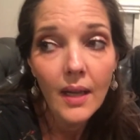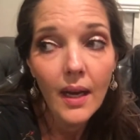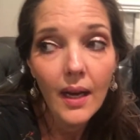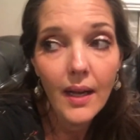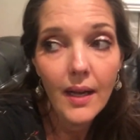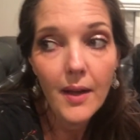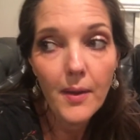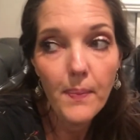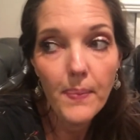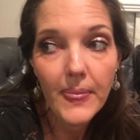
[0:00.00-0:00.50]

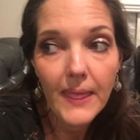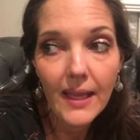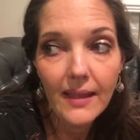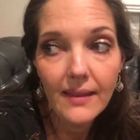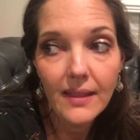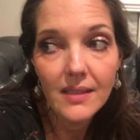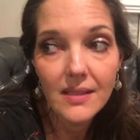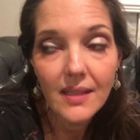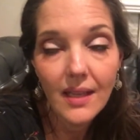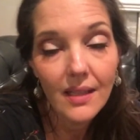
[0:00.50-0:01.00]
Um,
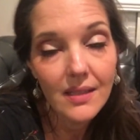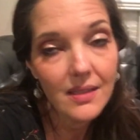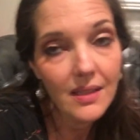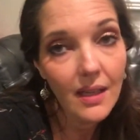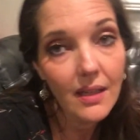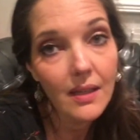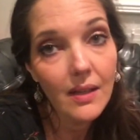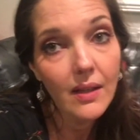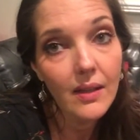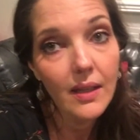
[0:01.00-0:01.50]
and then to get
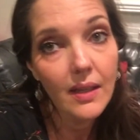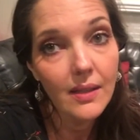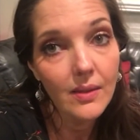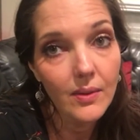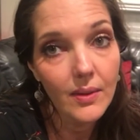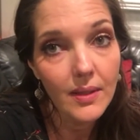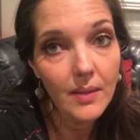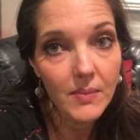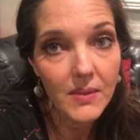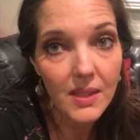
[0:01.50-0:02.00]
together again
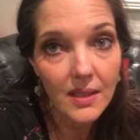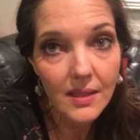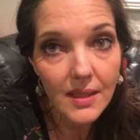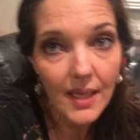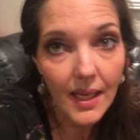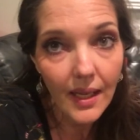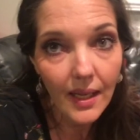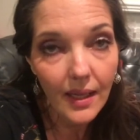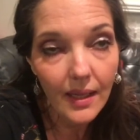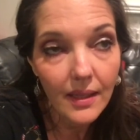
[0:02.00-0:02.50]
with them
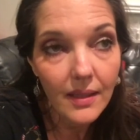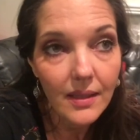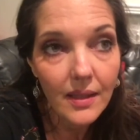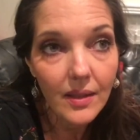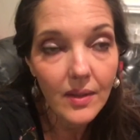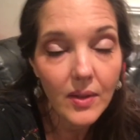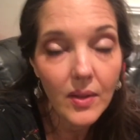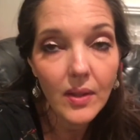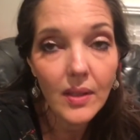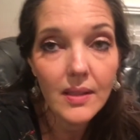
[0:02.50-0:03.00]
today,
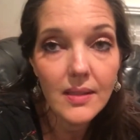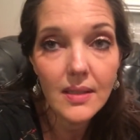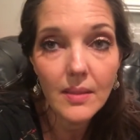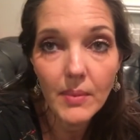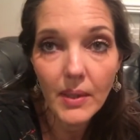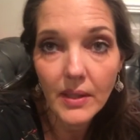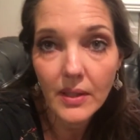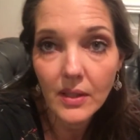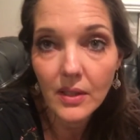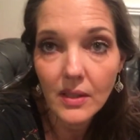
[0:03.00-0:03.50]
including
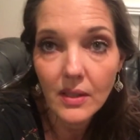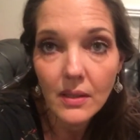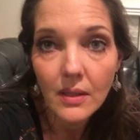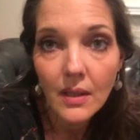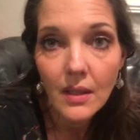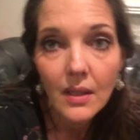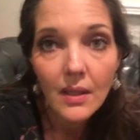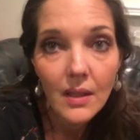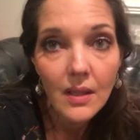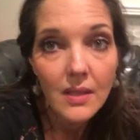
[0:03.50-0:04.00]
some other,
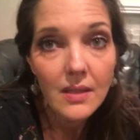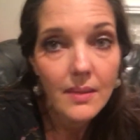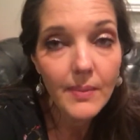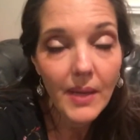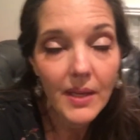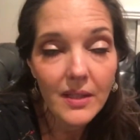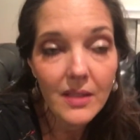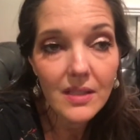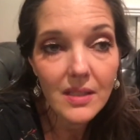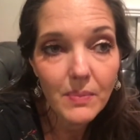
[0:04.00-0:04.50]
some
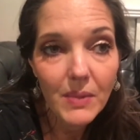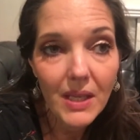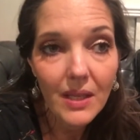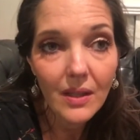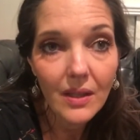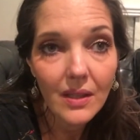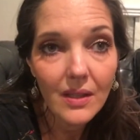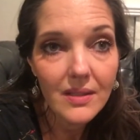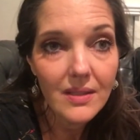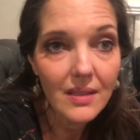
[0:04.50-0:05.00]
other
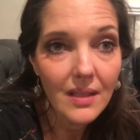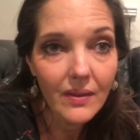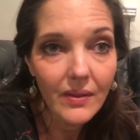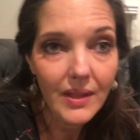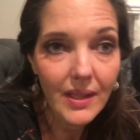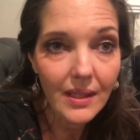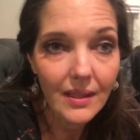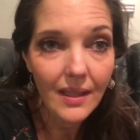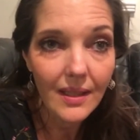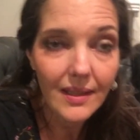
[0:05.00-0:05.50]
speakers and
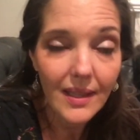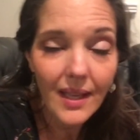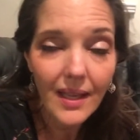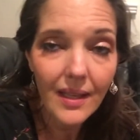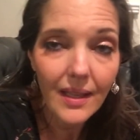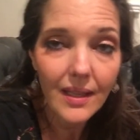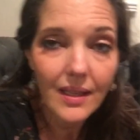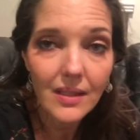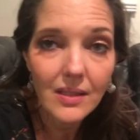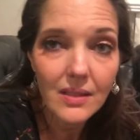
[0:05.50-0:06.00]
everything like
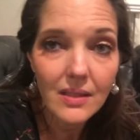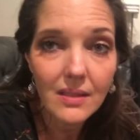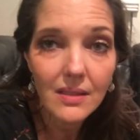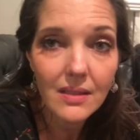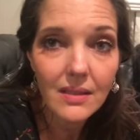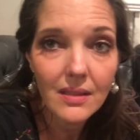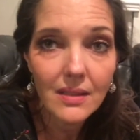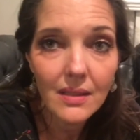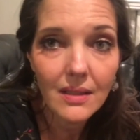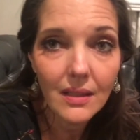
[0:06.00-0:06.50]
that. And
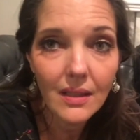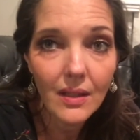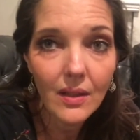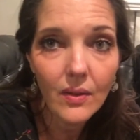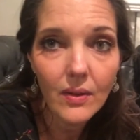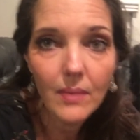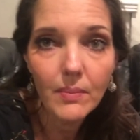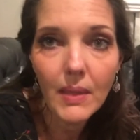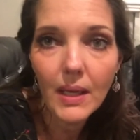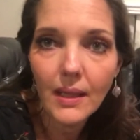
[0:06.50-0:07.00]
just, you
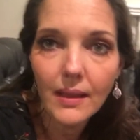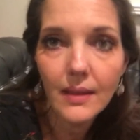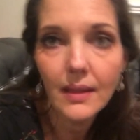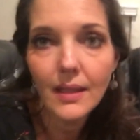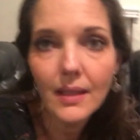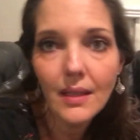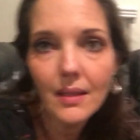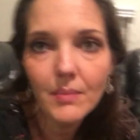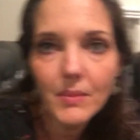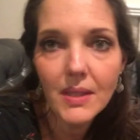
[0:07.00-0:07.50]
know, the main
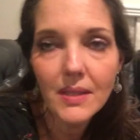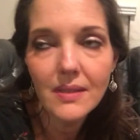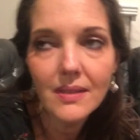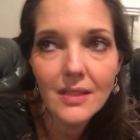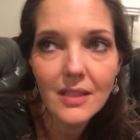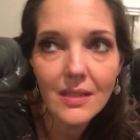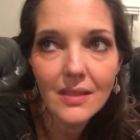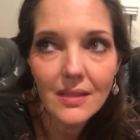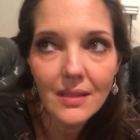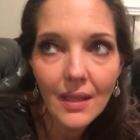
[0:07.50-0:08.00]
theme is
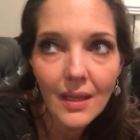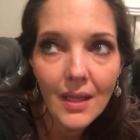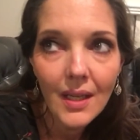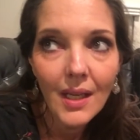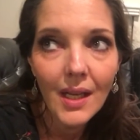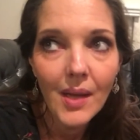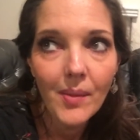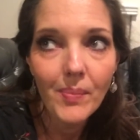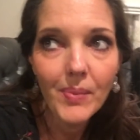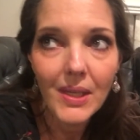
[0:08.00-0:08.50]
just
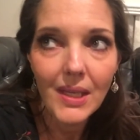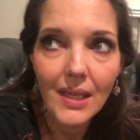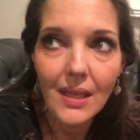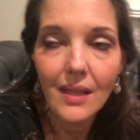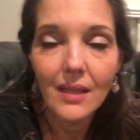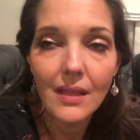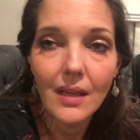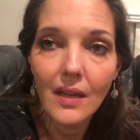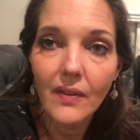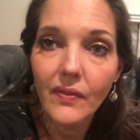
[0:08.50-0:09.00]
being
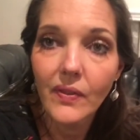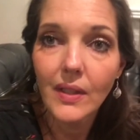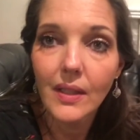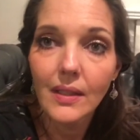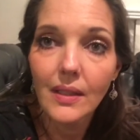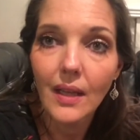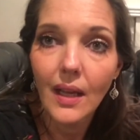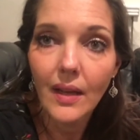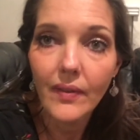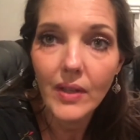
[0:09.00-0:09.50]
enough
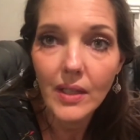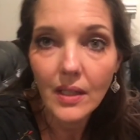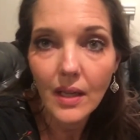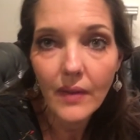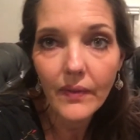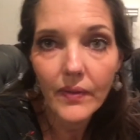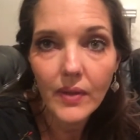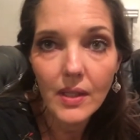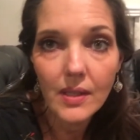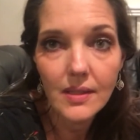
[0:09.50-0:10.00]
and having
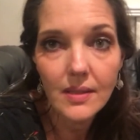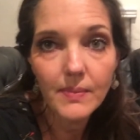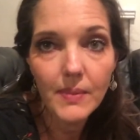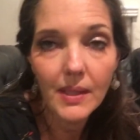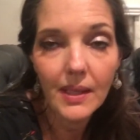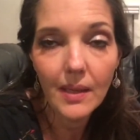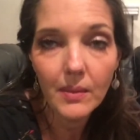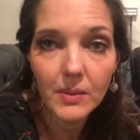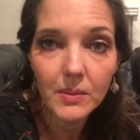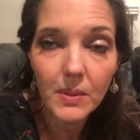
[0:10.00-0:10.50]
confidence,
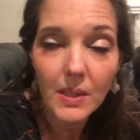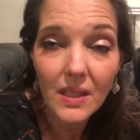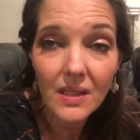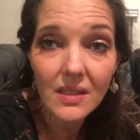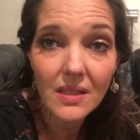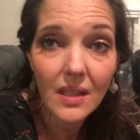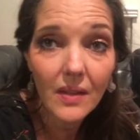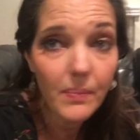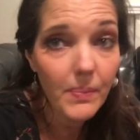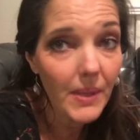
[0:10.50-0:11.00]
being able to be
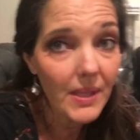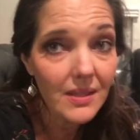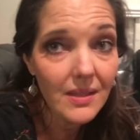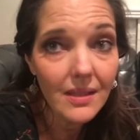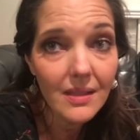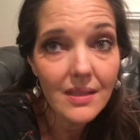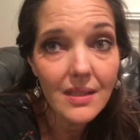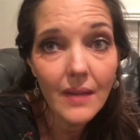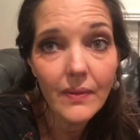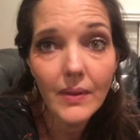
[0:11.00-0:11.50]
yourself,
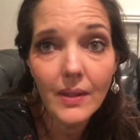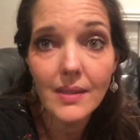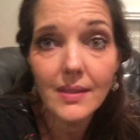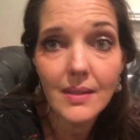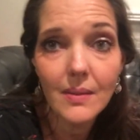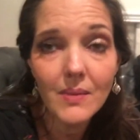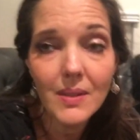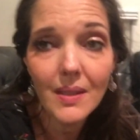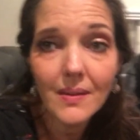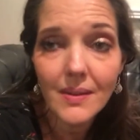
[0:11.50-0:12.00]
basic stuff that
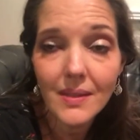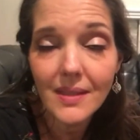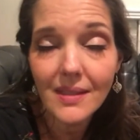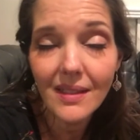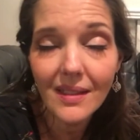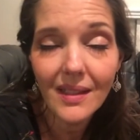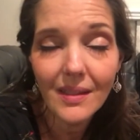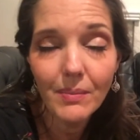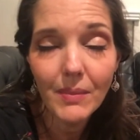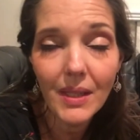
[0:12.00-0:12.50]
sometimes
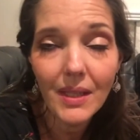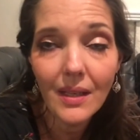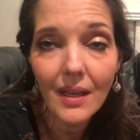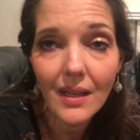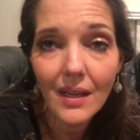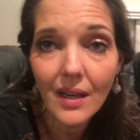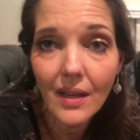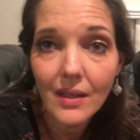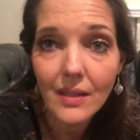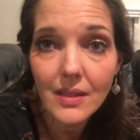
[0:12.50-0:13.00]
can be
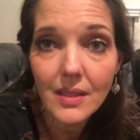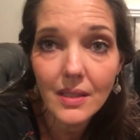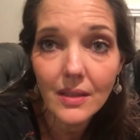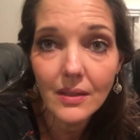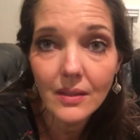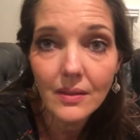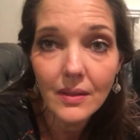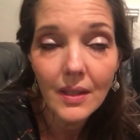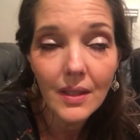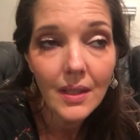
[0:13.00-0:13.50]
kind of hard
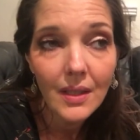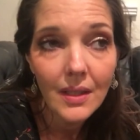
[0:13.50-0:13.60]
to,